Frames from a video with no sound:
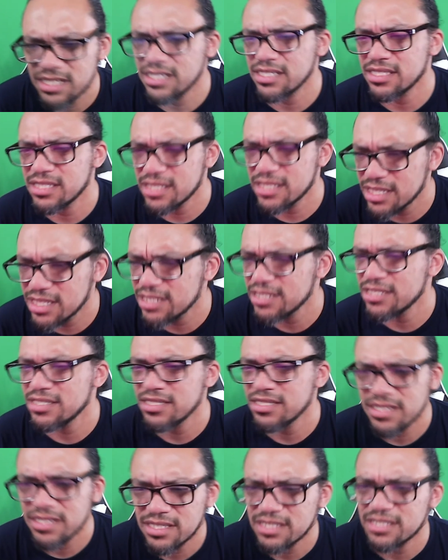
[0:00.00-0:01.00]
I
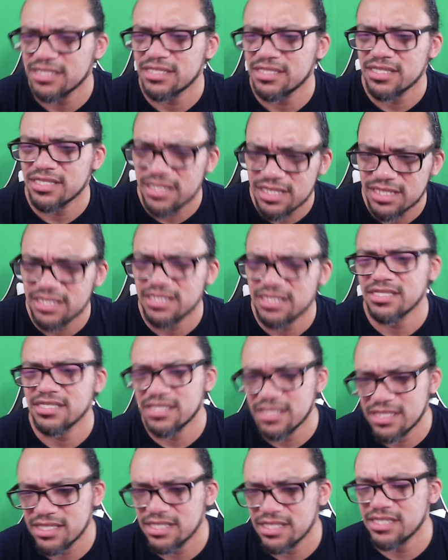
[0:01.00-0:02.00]
won't be
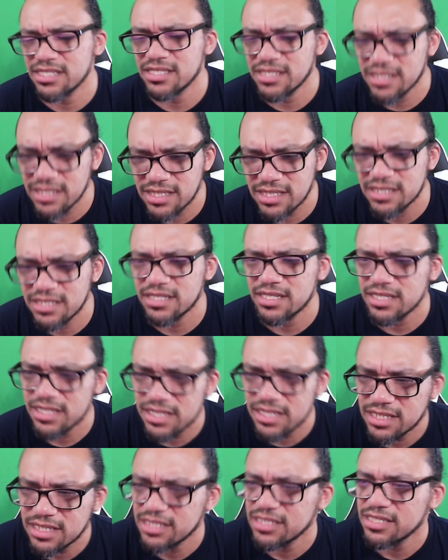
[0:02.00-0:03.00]
nothing far
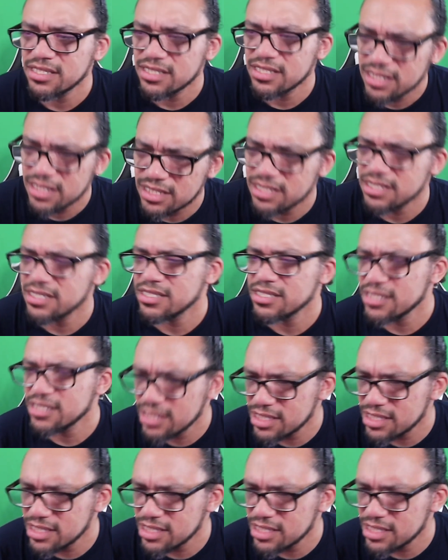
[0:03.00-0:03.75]
from something.